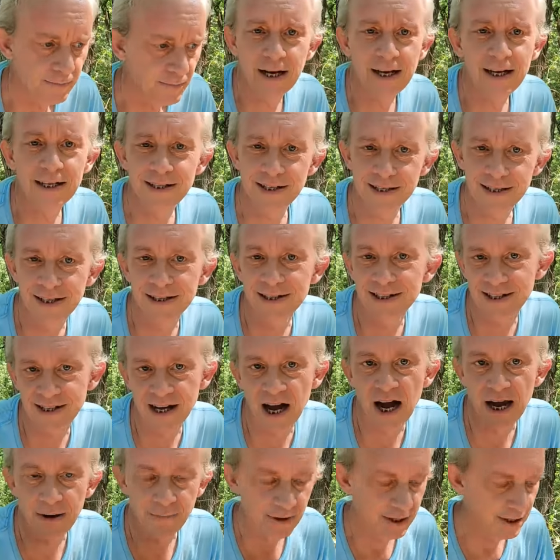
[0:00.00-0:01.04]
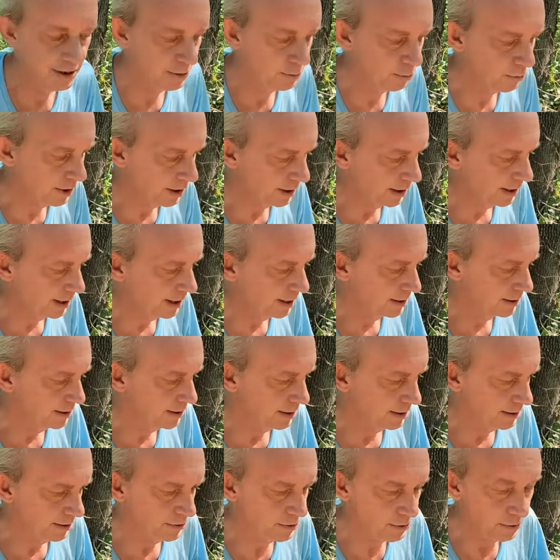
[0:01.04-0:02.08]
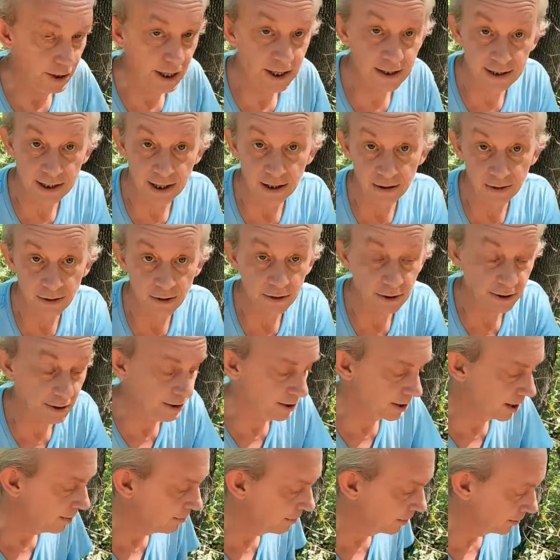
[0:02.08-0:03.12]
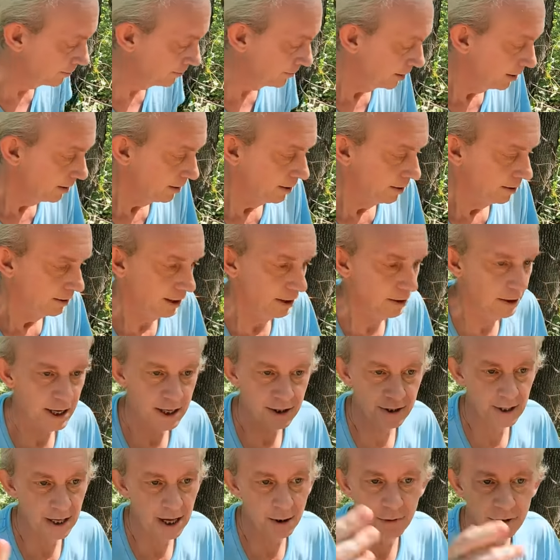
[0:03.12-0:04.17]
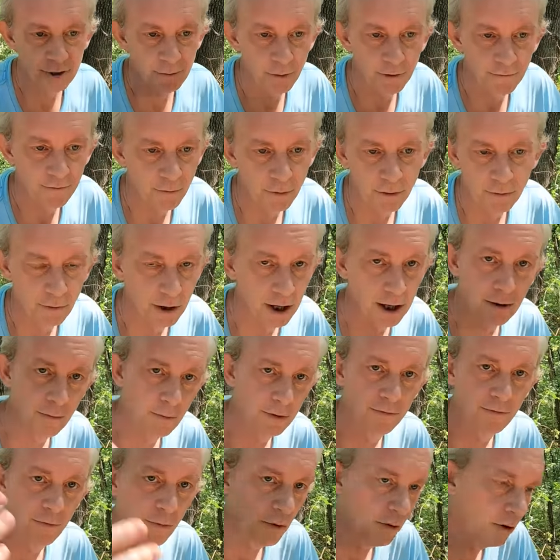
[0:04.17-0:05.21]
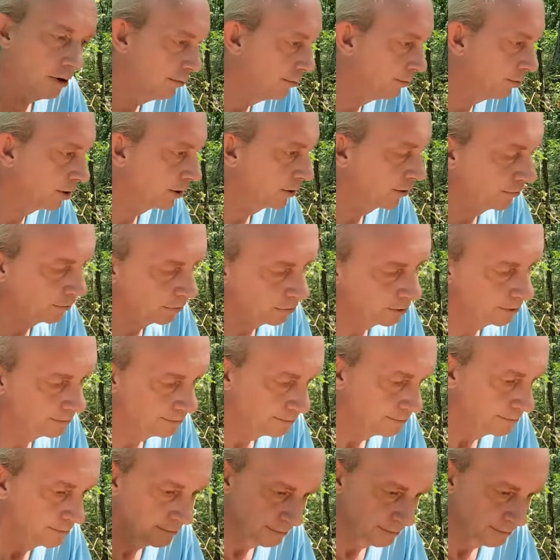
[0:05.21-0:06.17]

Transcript: I guess it's consignment is what it is. So they sell it on consignment. They'll ask you how much you want for it. Well, I want $400 for it.